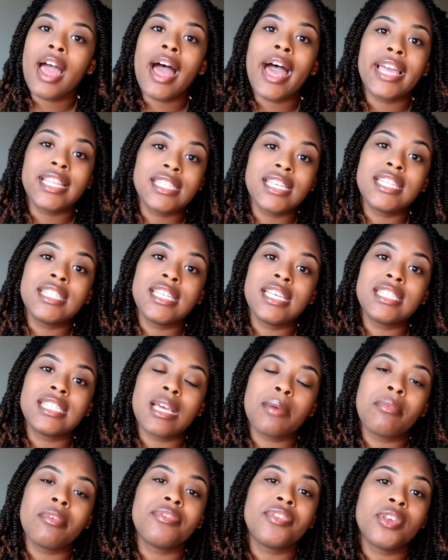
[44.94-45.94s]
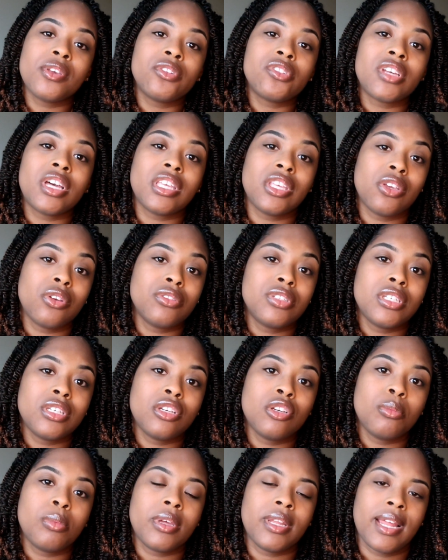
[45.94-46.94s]
I did see some reviews on
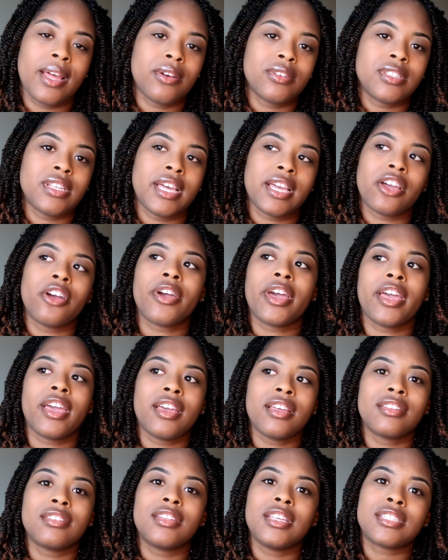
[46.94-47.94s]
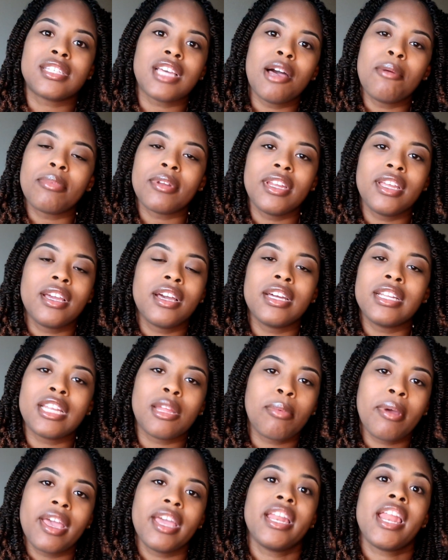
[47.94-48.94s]
YouTube and I was like, okay, this company couldn't
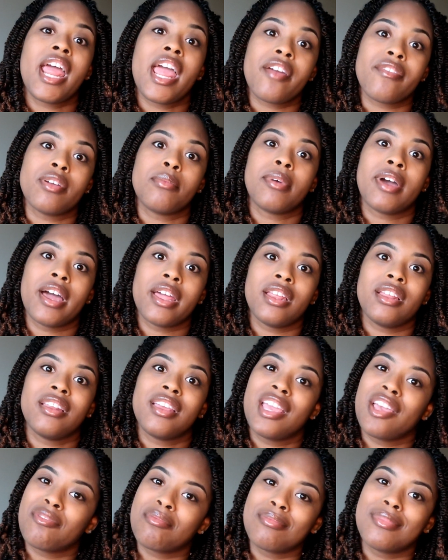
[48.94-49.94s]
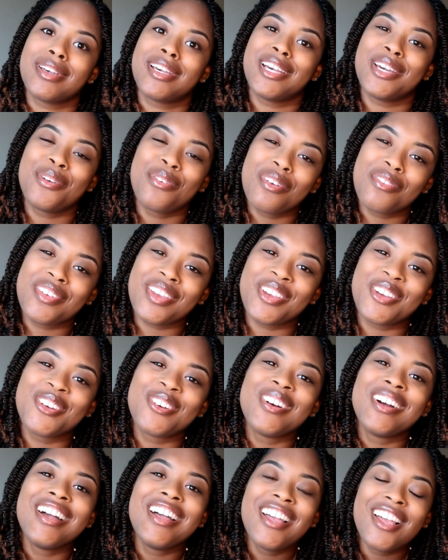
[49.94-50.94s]
have paid everybody to give them a good
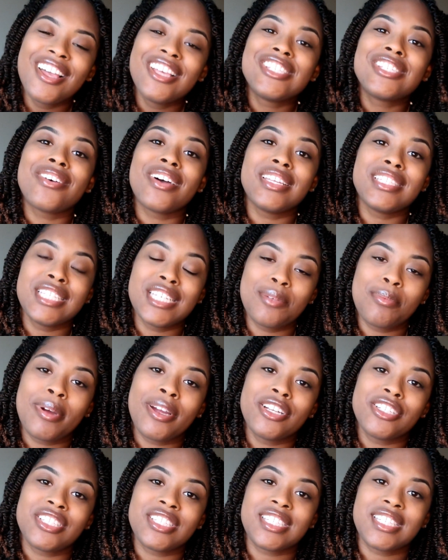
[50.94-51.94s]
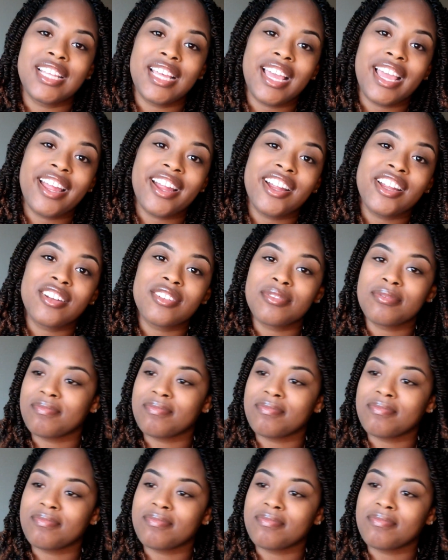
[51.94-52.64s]
review. So I did purchase the hair.